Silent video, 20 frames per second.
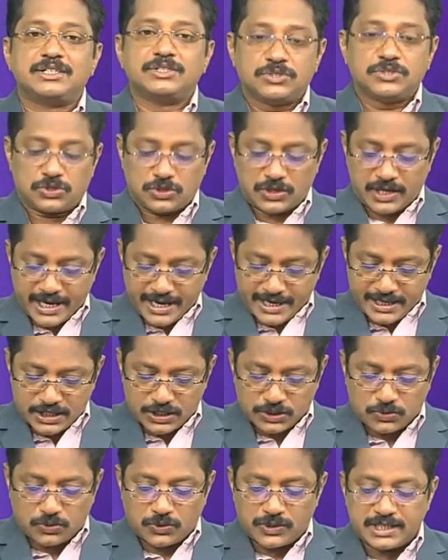So, its
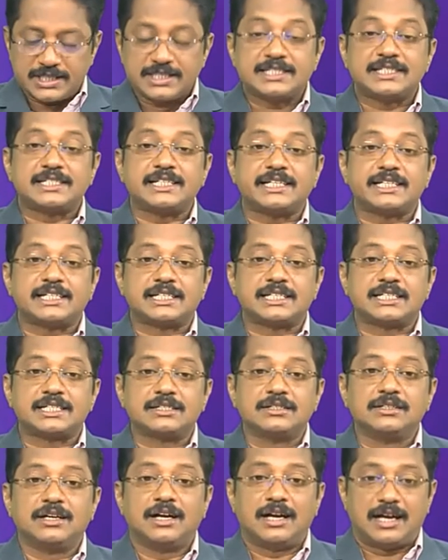code is 6
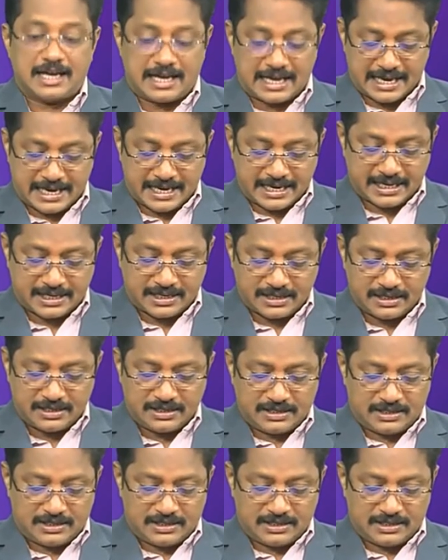and